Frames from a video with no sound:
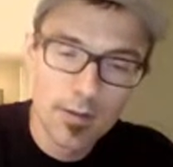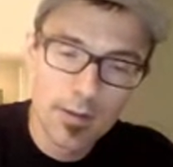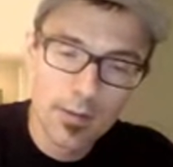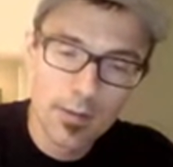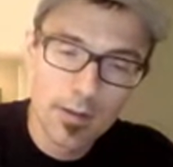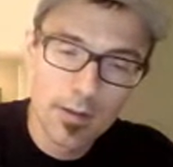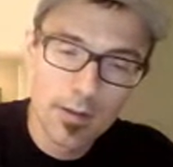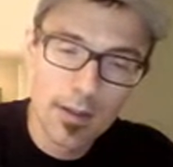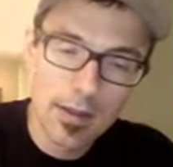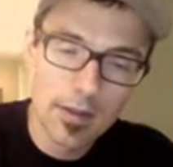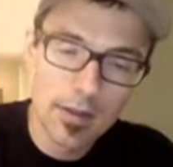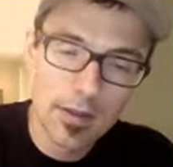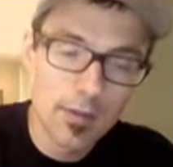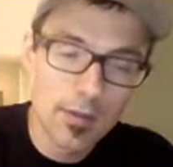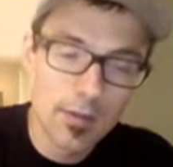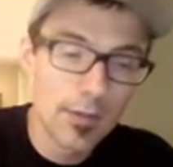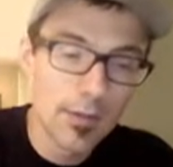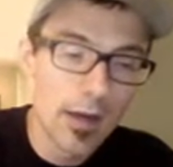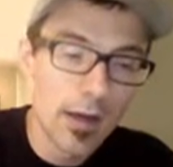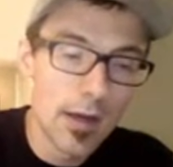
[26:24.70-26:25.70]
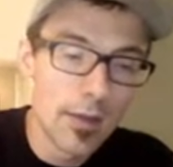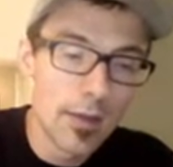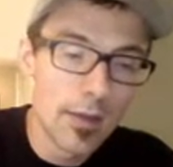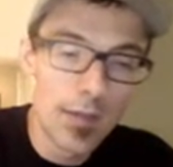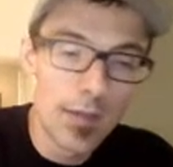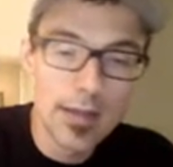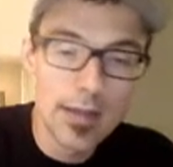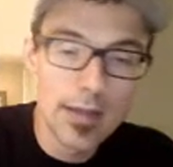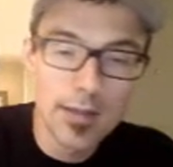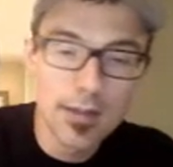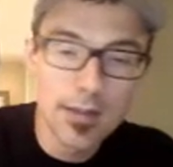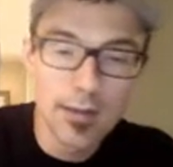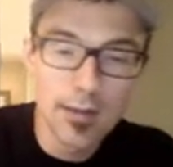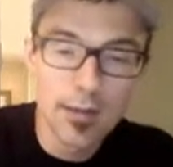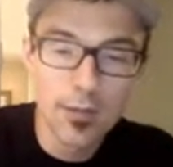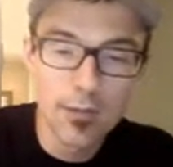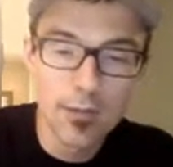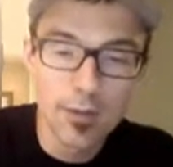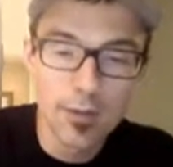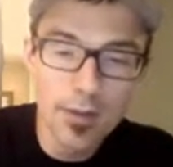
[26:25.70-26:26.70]
Okay, so you've got a basic
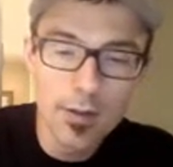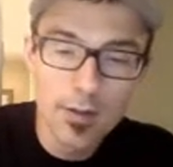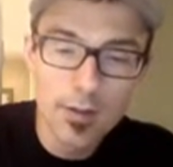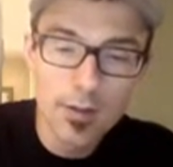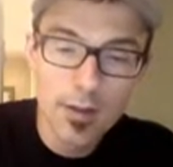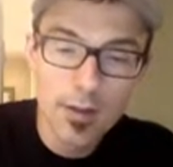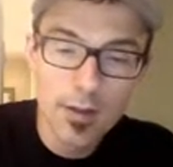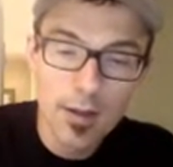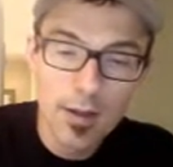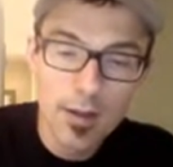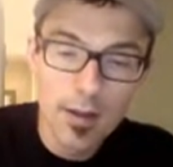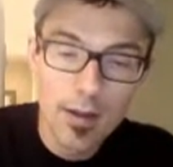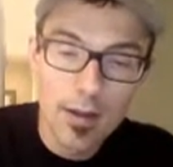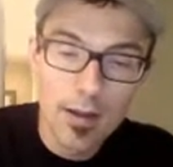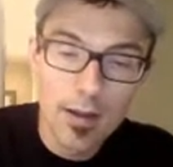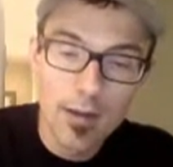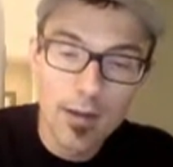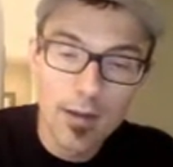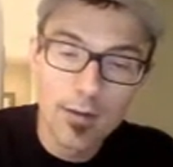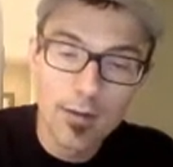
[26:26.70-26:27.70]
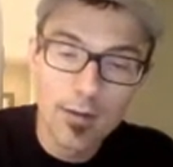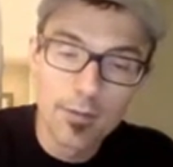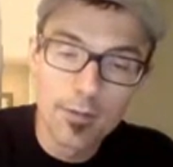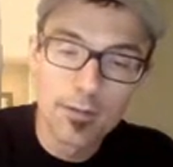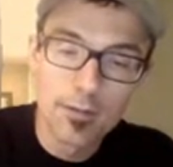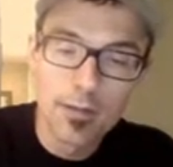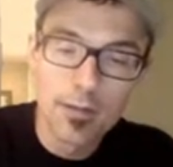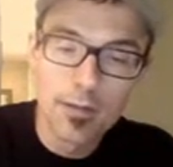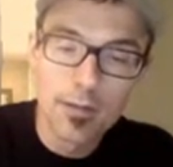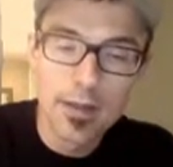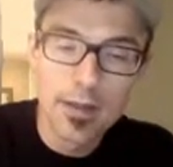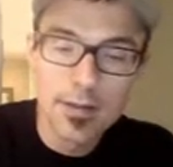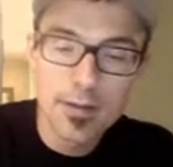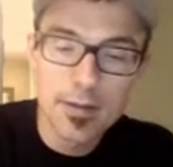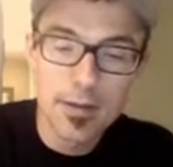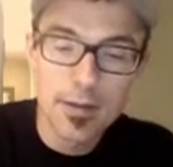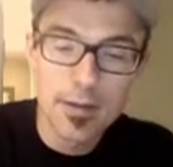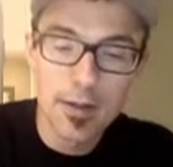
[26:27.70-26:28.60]
foot of this